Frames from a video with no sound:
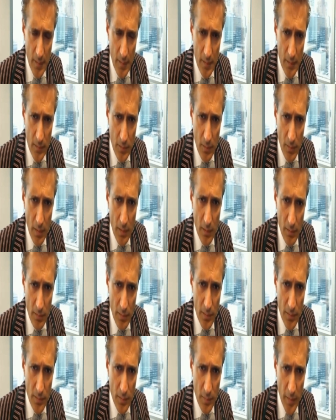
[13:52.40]
You are
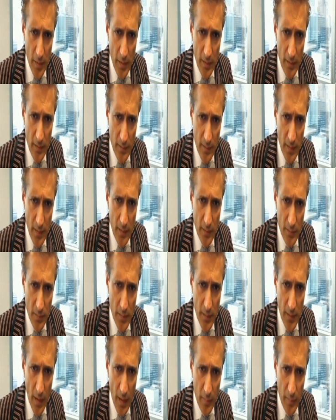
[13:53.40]
going to be at a stage
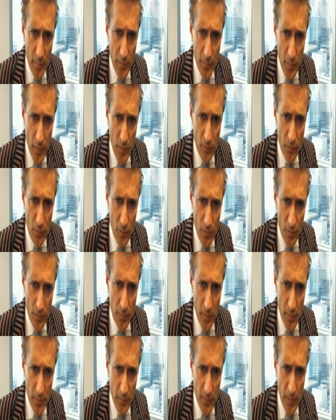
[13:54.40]
where the hybrid
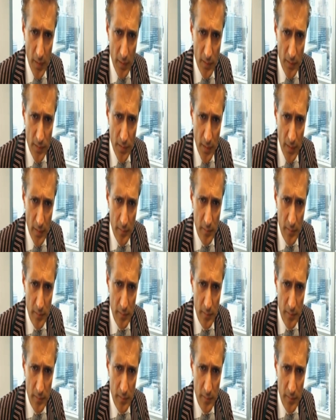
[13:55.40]
workforce would have taken shape.